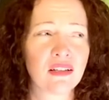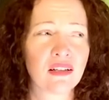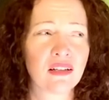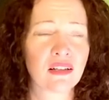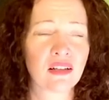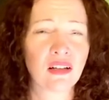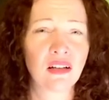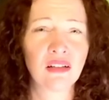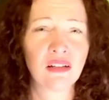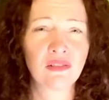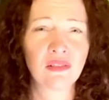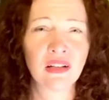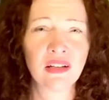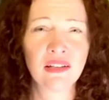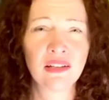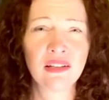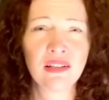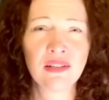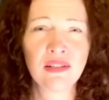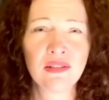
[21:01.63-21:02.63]

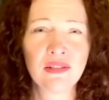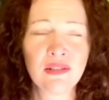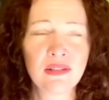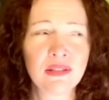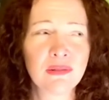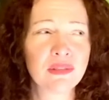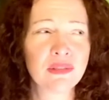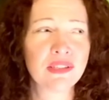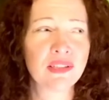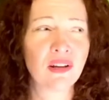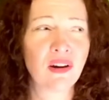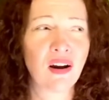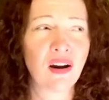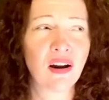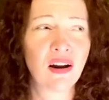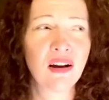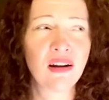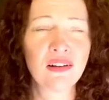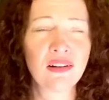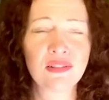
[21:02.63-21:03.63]
Colorado, it was
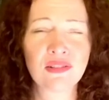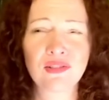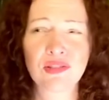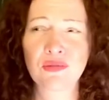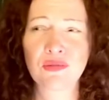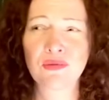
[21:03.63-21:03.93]
hard to